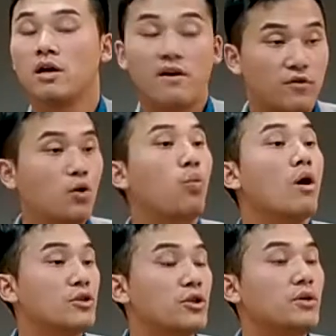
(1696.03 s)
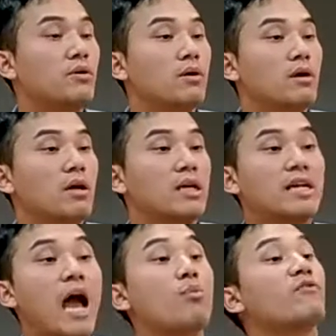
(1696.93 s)
If you want to,
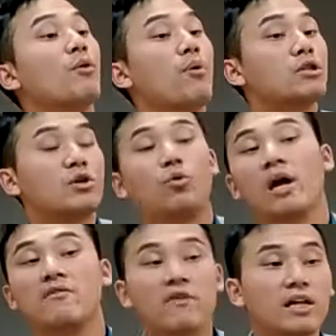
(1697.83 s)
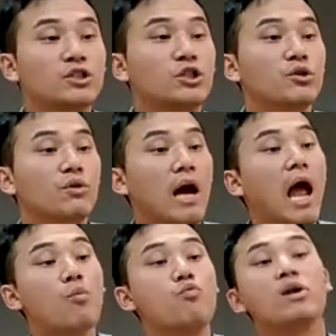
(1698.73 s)
get with the person who invited you
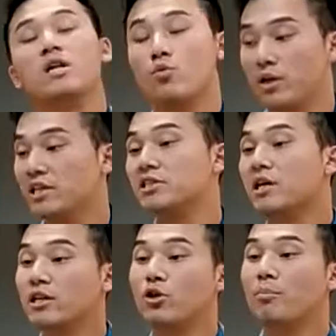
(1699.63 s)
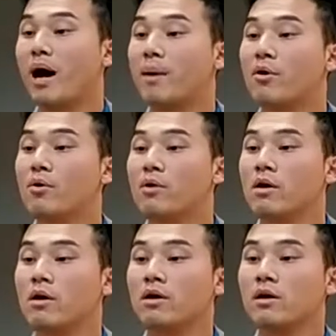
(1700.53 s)
and really, really study the Bible
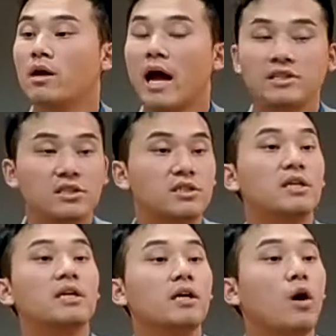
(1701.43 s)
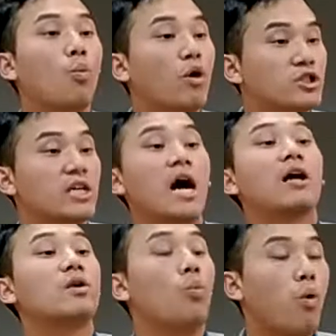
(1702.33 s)
and see what
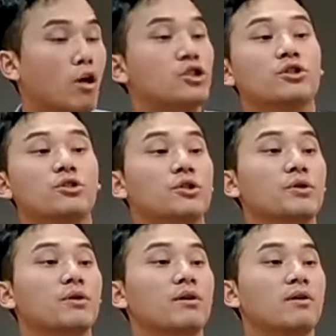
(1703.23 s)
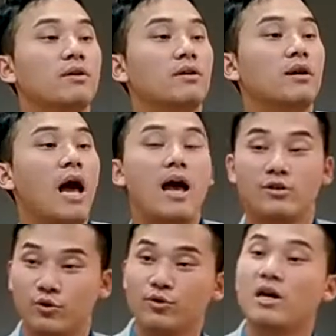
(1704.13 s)
God wants you to do. And
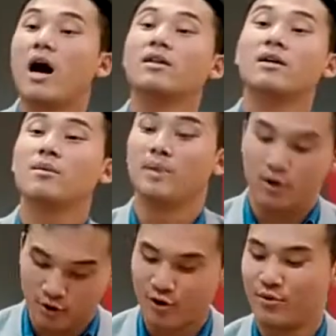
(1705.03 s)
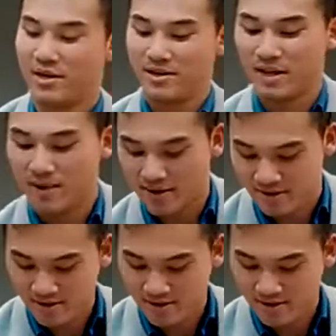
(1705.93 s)
to God be all the glory. Amen.